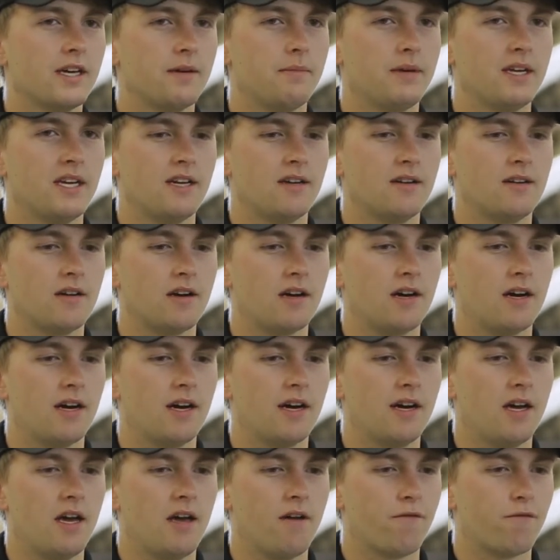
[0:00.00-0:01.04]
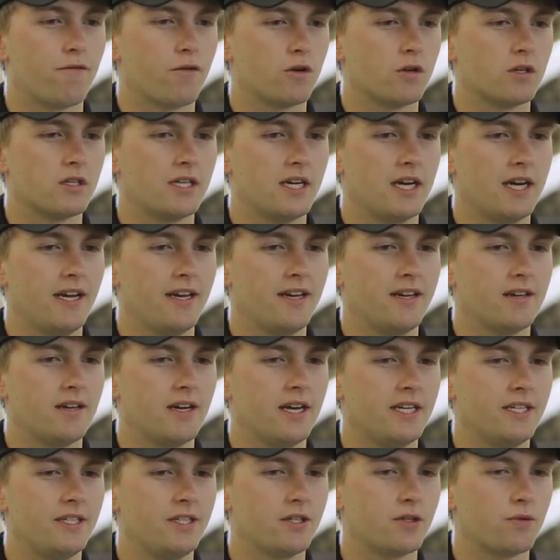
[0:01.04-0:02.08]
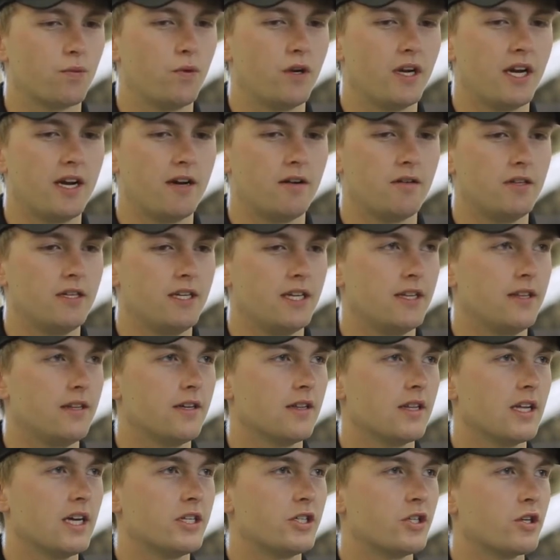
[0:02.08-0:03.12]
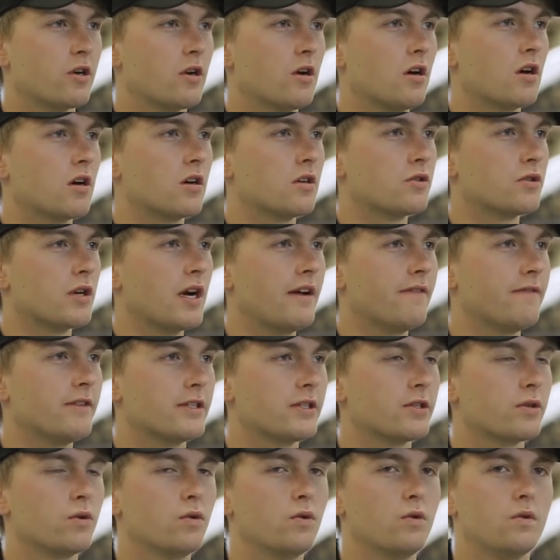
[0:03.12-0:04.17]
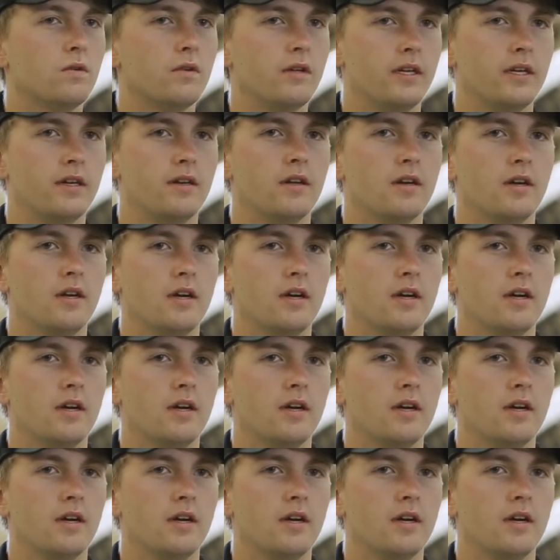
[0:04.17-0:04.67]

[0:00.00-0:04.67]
I mean, at first I just went out and did the Legend Car Driving School, and